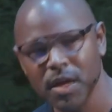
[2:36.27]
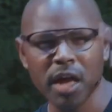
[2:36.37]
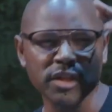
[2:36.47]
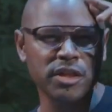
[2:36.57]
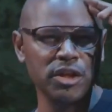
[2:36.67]

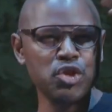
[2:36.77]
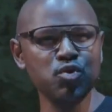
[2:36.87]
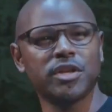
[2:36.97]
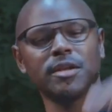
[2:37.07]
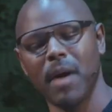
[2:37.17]

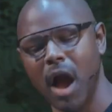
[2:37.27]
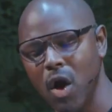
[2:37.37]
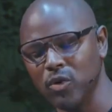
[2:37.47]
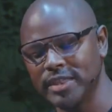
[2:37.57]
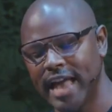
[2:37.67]
saluted my
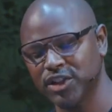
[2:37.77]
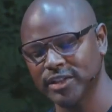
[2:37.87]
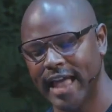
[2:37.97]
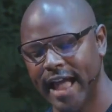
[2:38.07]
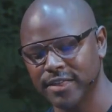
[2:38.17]
own national
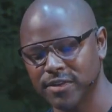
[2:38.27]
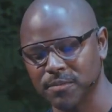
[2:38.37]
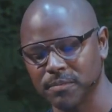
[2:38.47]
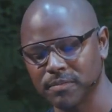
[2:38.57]
anthem.